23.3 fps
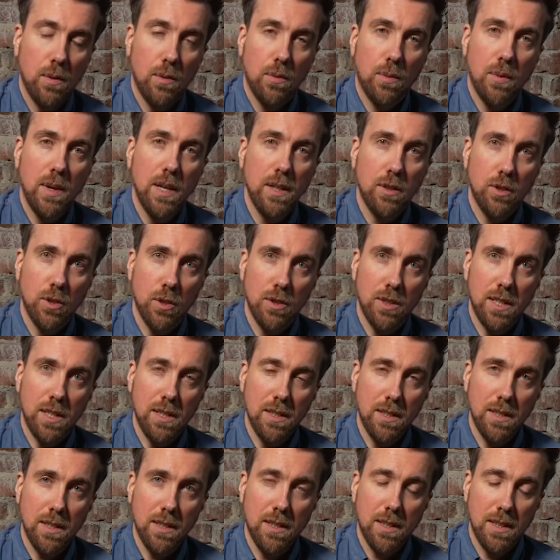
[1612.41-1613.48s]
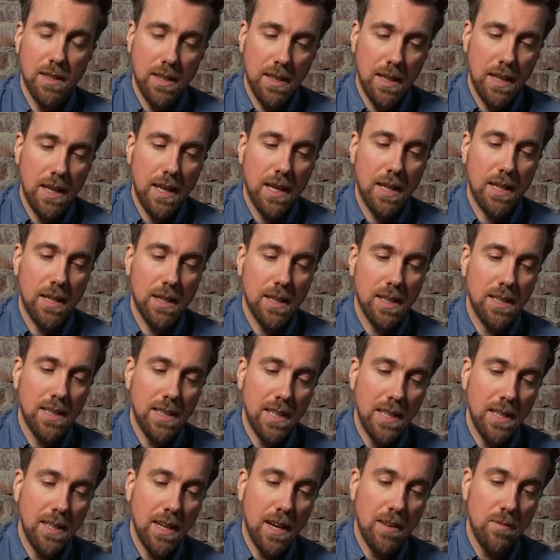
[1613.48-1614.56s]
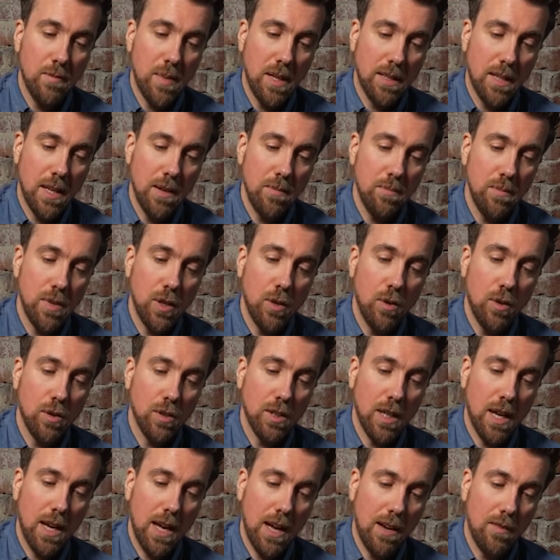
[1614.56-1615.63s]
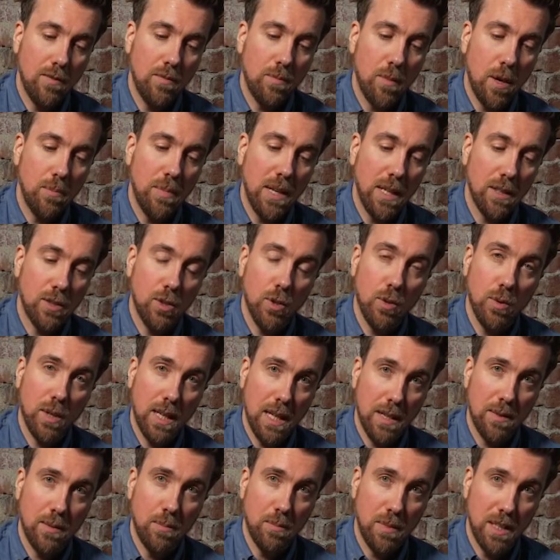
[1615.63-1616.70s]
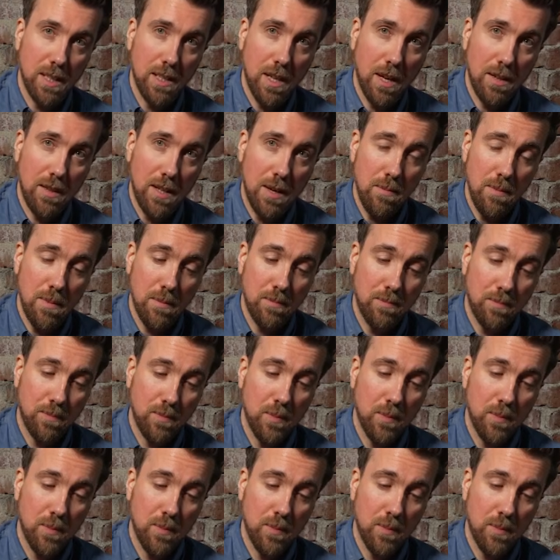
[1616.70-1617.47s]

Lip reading: 3 churches, and I can see I built them because I have my build token beside them.